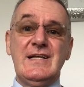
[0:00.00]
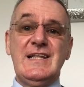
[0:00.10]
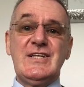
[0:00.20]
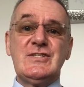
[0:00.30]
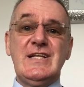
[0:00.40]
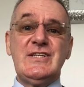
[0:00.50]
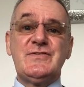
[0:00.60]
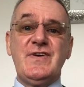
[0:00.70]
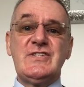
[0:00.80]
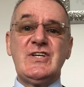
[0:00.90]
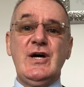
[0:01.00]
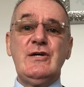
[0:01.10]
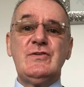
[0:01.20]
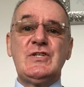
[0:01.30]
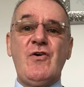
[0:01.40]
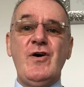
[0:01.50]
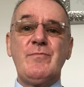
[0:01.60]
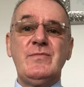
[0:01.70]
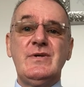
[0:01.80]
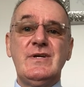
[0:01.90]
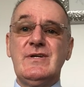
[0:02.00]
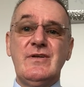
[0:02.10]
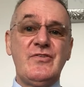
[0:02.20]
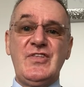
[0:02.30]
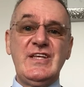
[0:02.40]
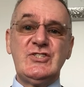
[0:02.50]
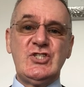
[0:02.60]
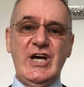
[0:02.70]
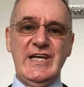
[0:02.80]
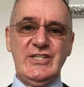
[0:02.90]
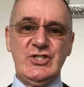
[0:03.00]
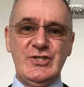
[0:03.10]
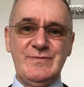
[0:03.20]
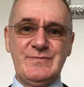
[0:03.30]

let, let's face it, over time, things change.